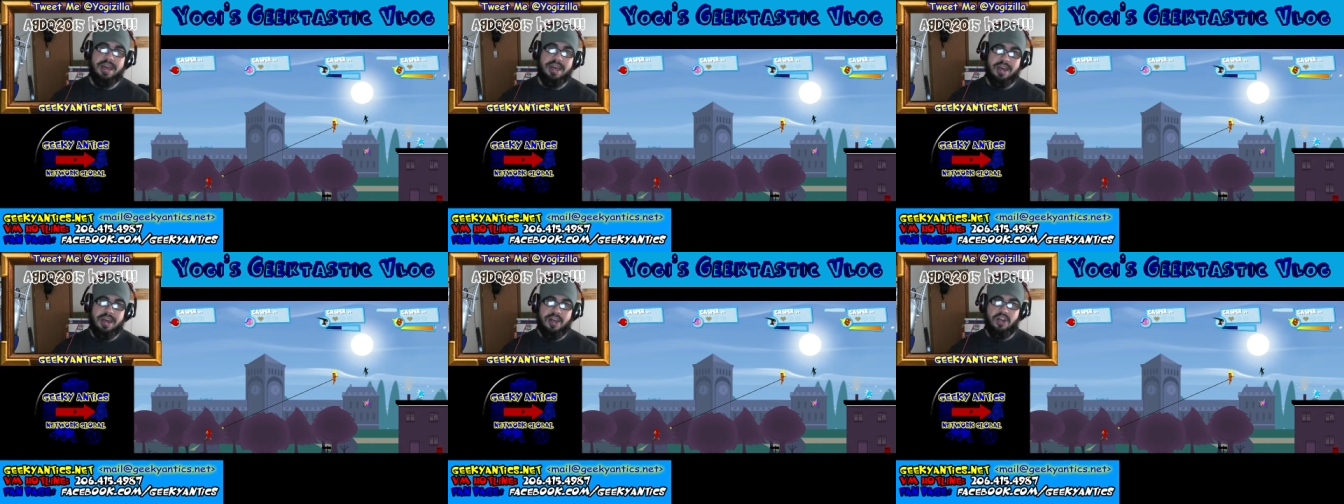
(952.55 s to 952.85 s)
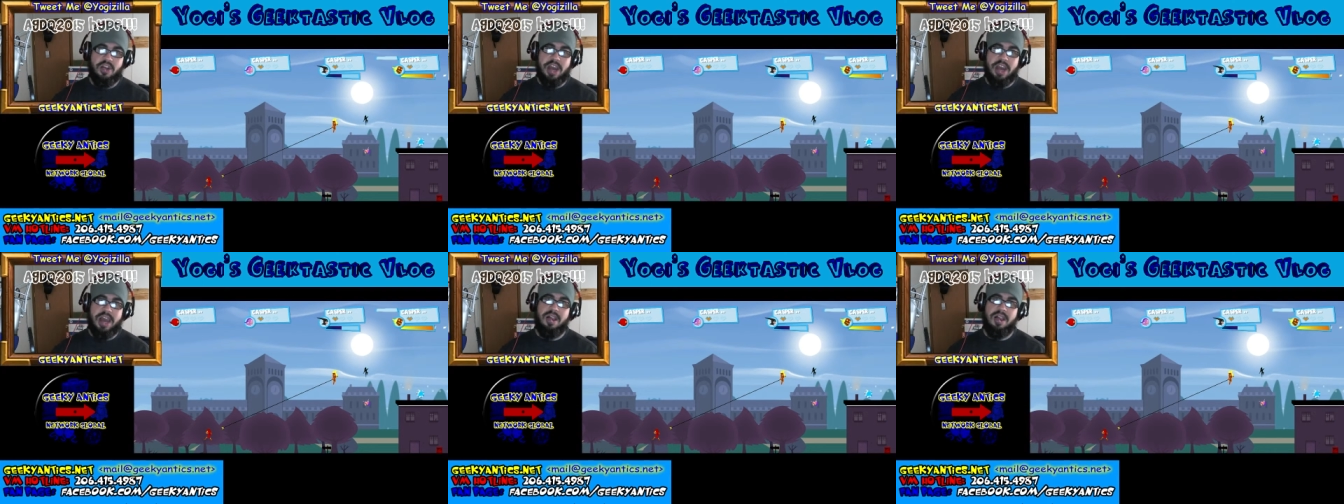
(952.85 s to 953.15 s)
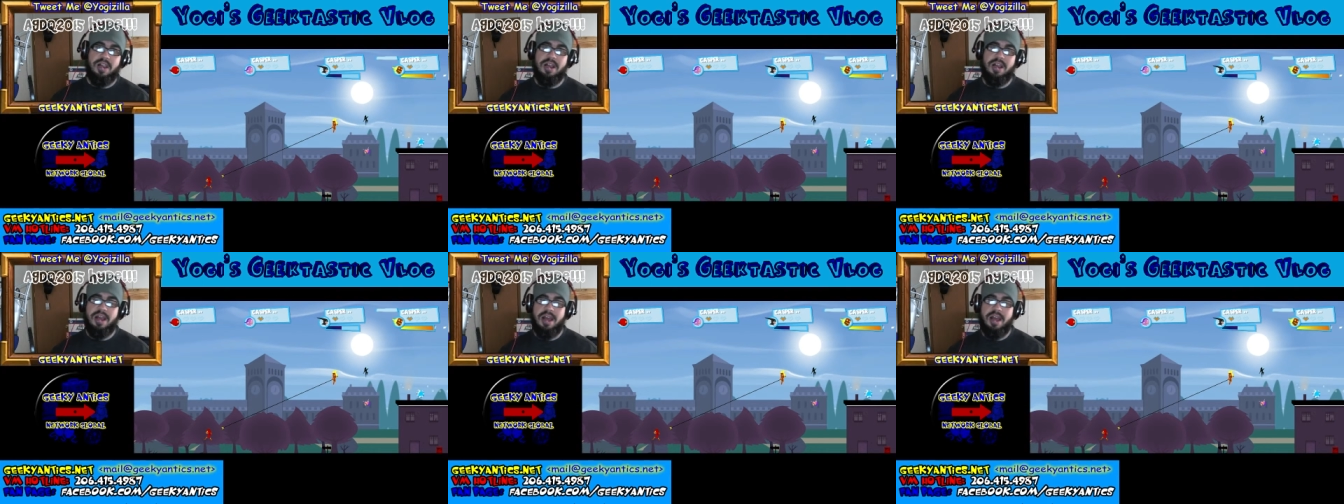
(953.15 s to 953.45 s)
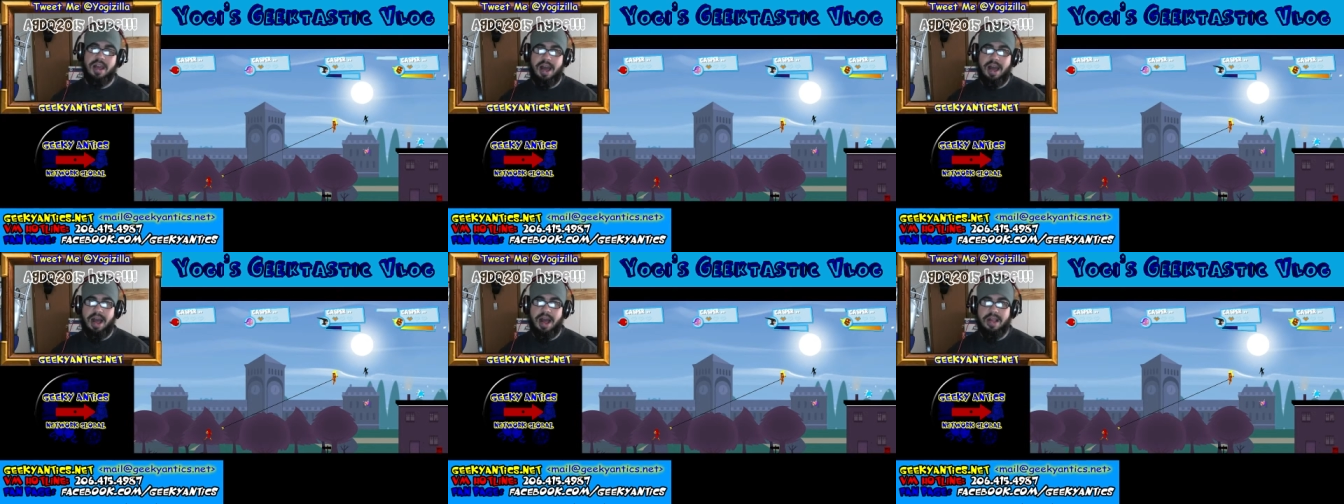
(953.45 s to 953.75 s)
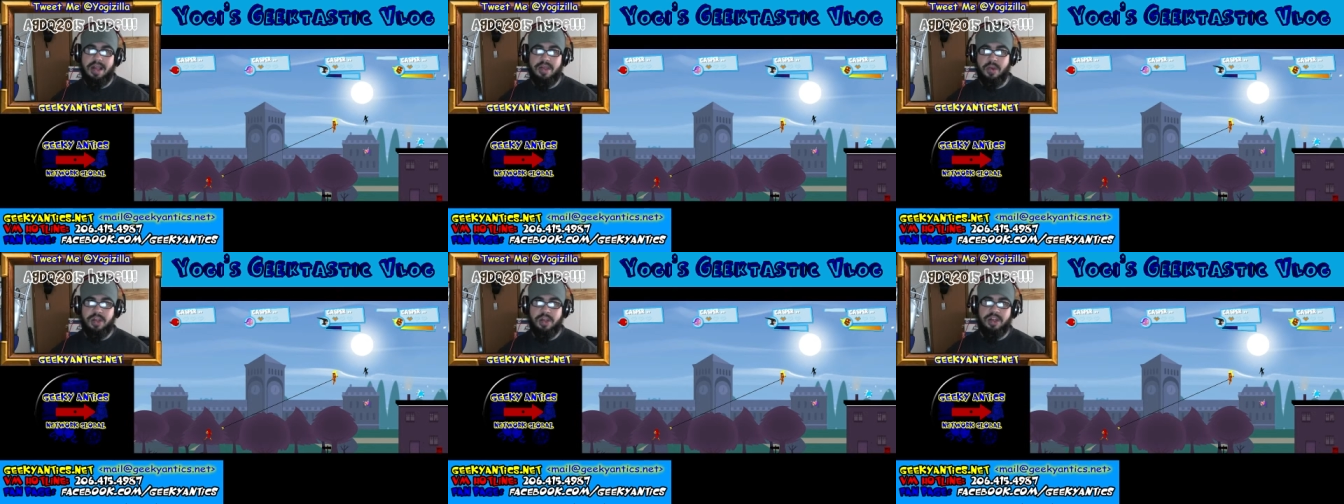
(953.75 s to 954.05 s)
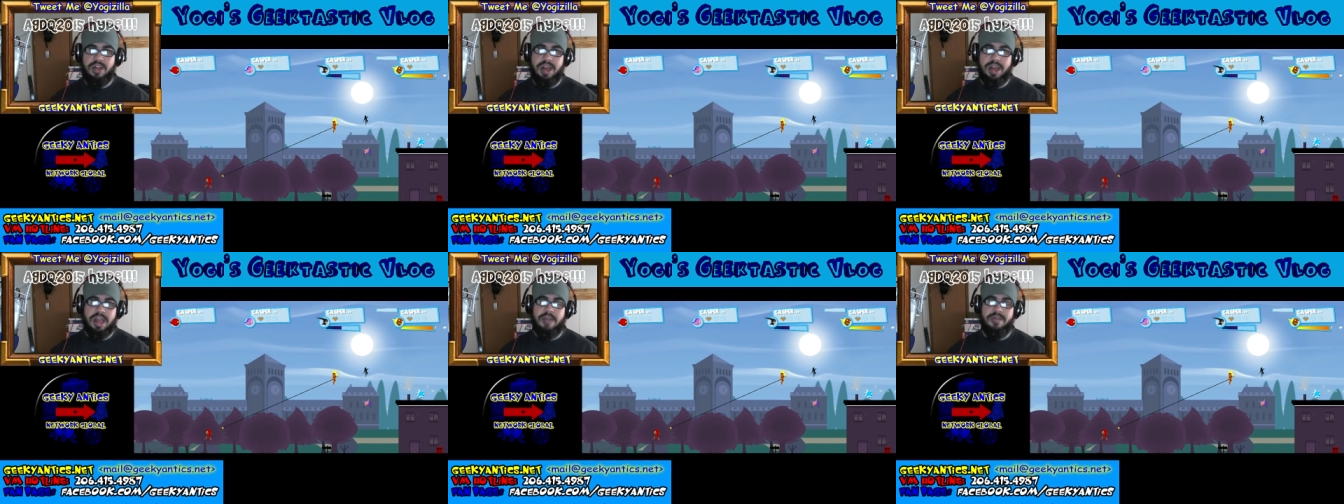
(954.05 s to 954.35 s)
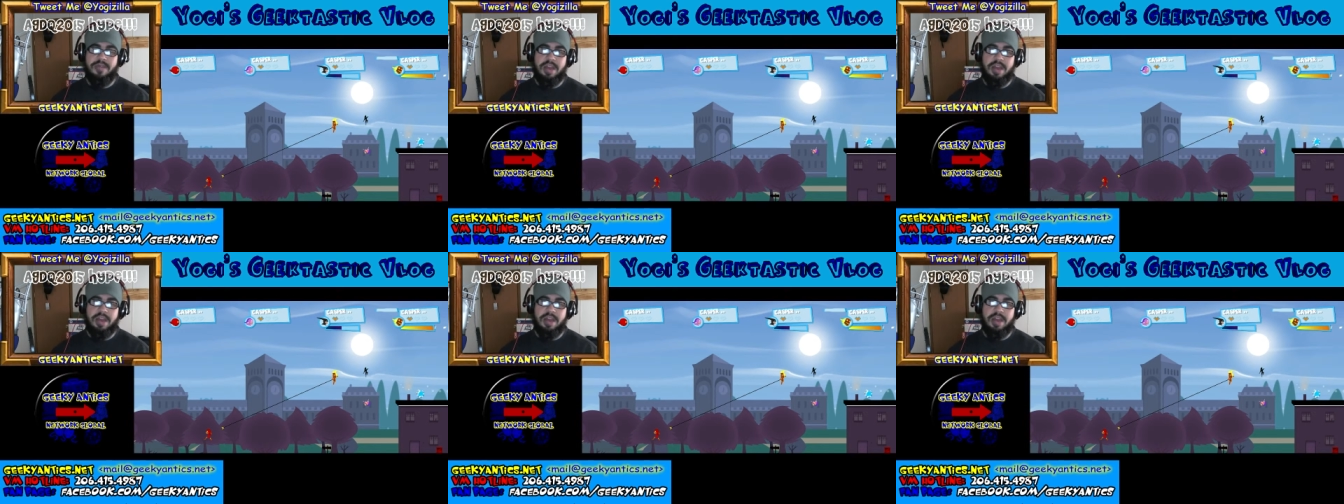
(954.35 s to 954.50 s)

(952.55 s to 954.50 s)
channel on Twitch.tv.